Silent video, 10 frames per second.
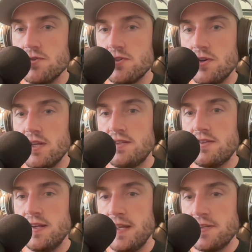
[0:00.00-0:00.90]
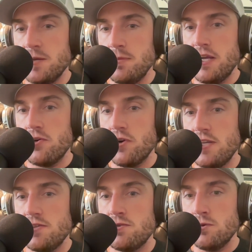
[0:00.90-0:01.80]
So it's going to be a
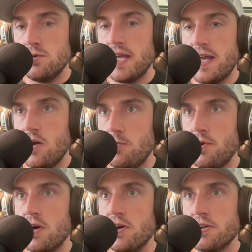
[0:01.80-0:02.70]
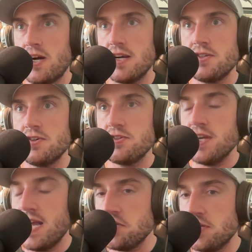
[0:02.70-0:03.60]
great tool to help our doctors
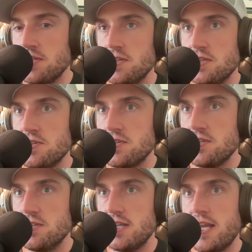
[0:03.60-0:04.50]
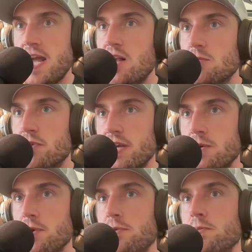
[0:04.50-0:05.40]
and hygienists and assistants get
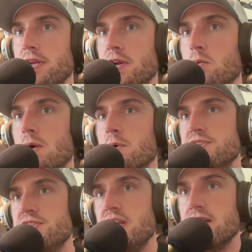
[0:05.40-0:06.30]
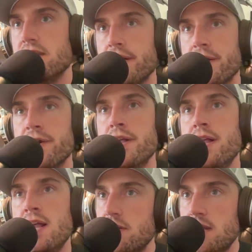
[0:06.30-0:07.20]
calibrated with what we're seeing there.
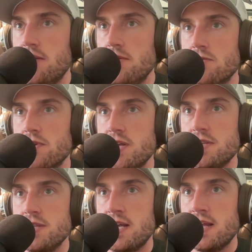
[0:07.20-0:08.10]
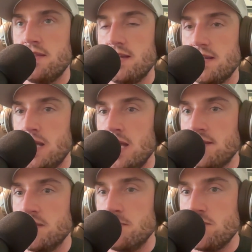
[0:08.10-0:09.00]
The other reason that I think
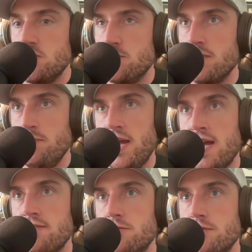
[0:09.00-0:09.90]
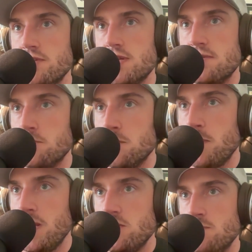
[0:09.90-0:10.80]
it's going to be super impactful is from the
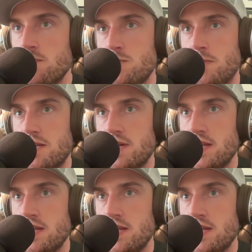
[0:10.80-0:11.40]
patient perspective.